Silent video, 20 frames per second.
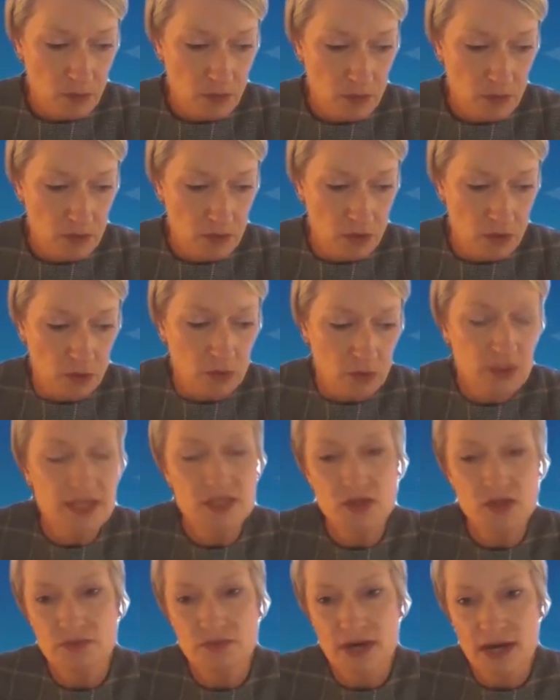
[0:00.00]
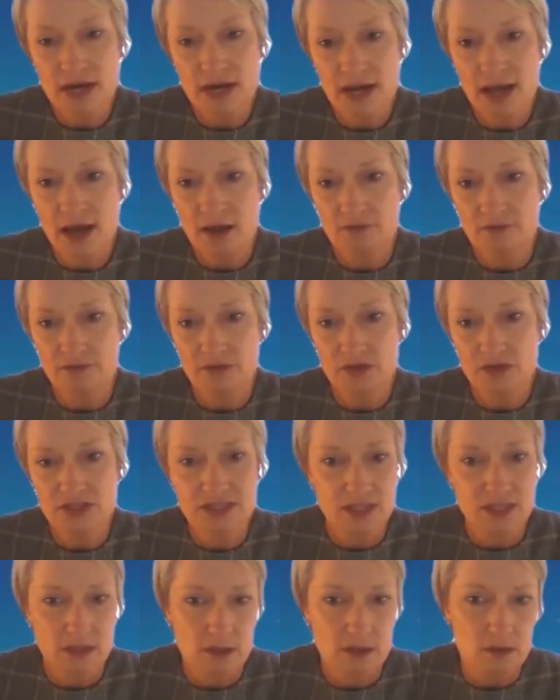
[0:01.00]
looking to read out
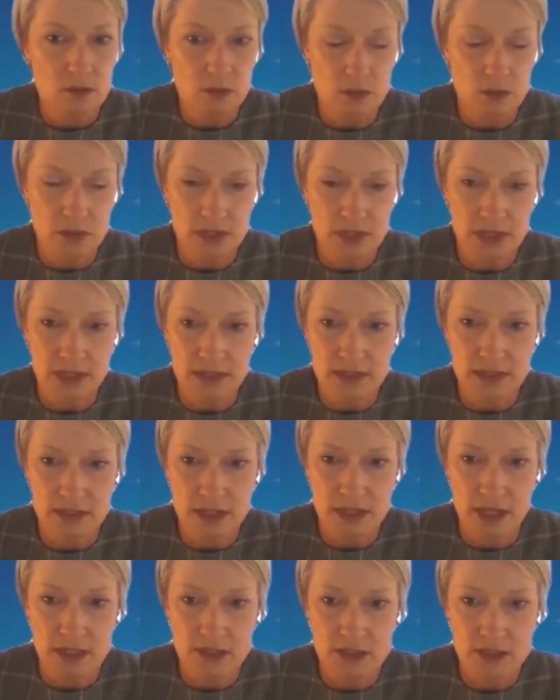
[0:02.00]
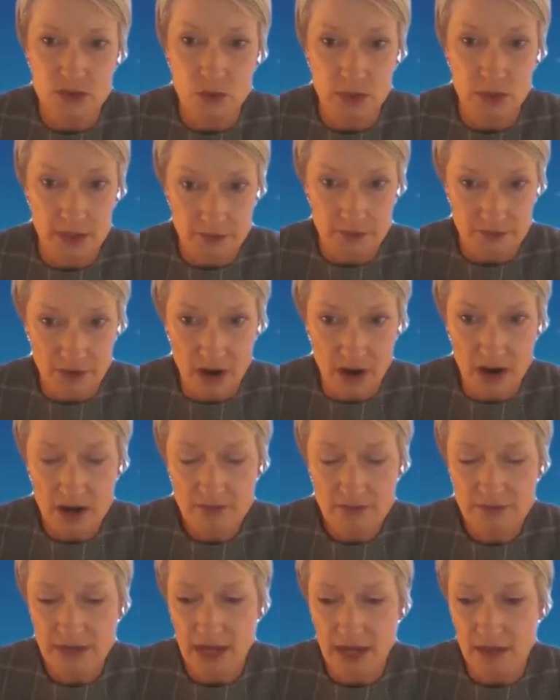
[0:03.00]
second quarter
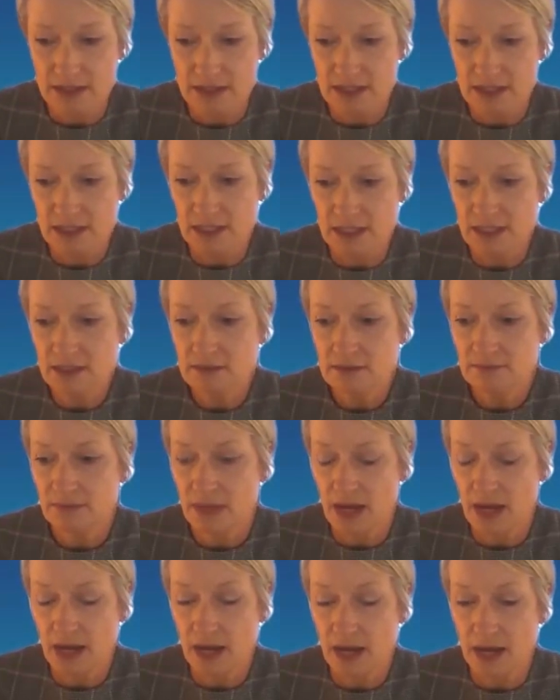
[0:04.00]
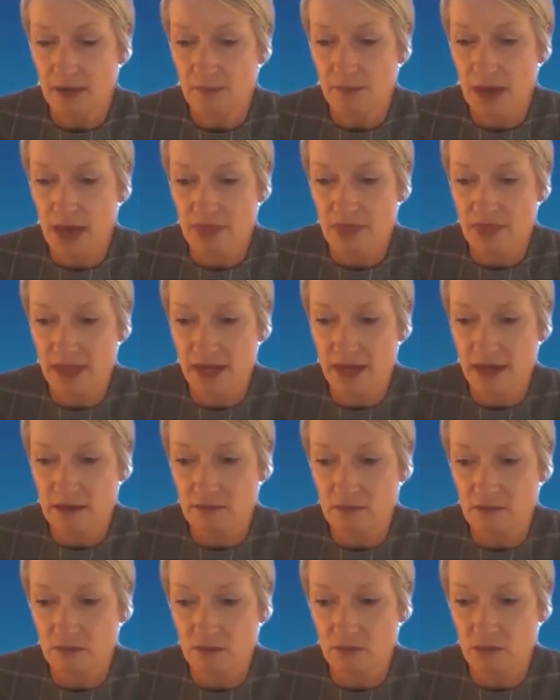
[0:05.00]
25 calendar year, and
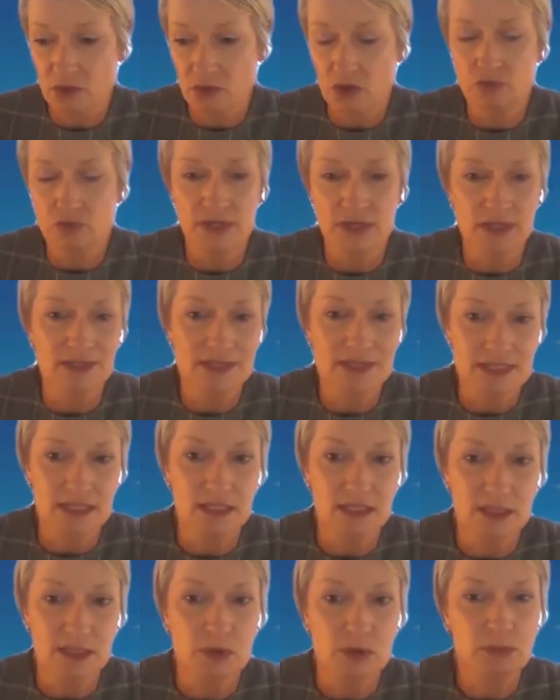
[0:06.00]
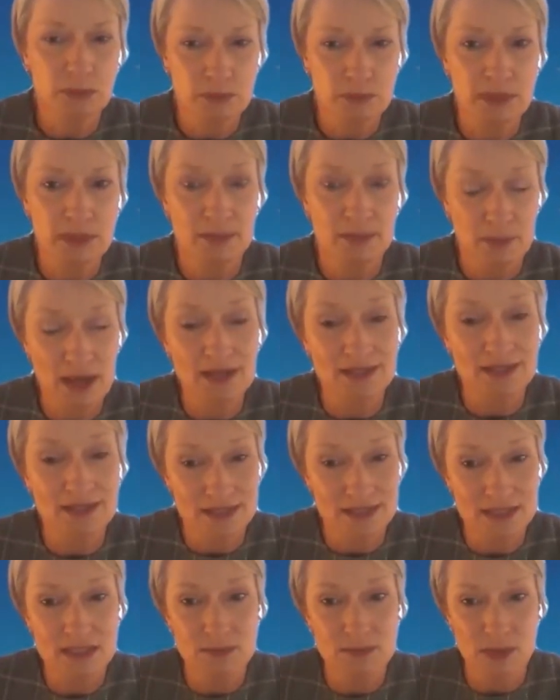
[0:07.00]
then realistically probably about a
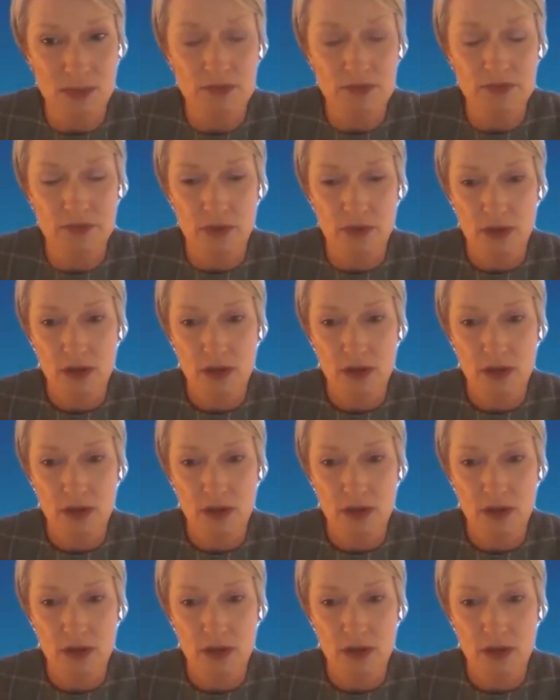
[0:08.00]
6-month